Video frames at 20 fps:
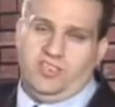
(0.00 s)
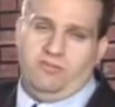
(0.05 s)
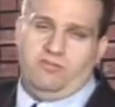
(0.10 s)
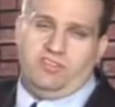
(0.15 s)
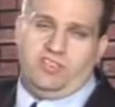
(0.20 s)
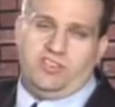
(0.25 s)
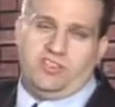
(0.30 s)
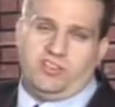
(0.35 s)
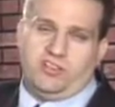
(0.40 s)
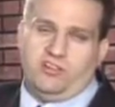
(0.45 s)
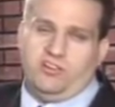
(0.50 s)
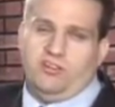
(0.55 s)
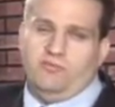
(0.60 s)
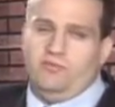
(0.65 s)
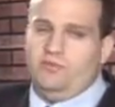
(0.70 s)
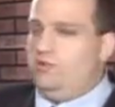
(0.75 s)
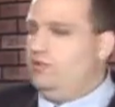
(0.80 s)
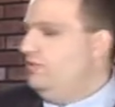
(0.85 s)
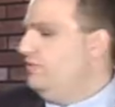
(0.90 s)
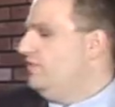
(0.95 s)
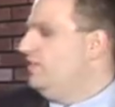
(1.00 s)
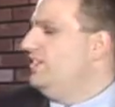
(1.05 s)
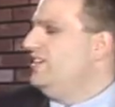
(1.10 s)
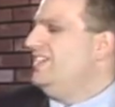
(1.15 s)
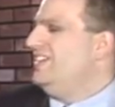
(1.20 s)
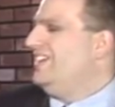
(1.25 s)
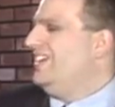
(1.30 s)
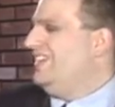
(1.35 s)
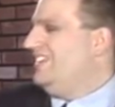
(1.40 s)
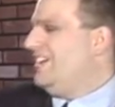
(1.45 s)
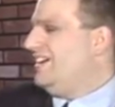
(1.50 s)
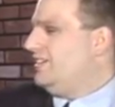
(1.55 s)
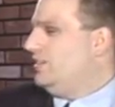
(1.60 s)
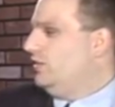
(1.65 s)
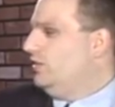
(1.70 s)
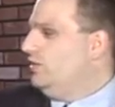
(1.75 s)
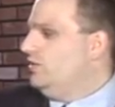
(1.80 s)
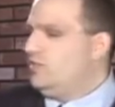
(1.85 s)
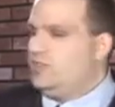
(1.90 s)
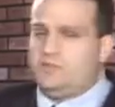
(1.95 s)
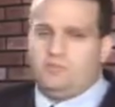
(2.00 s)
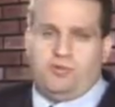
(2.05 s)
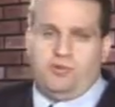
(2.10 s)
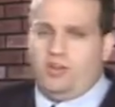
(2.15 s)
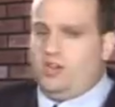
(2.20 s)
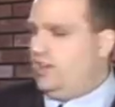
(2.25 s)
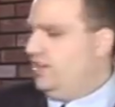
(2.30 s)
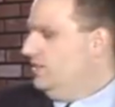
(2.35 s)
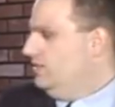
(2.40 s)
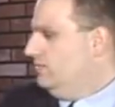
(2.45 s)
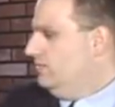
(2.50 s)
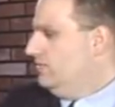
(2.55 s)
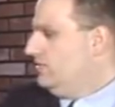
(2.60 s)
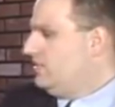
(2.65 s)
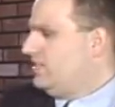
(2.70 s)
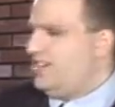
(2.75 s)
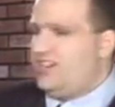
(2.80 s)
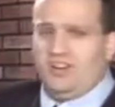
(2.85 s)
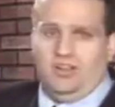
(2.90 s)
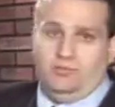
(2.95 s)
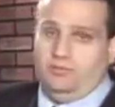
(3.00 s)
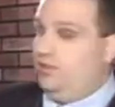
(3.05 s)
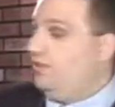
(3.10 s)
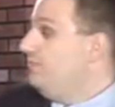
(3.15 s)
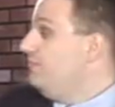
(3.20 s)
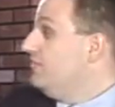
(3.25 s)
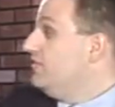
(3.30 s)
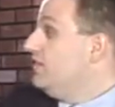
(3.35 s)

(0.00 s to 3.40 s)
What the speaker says: It was his turn to move, and he had to lose his pawn. It was terrible.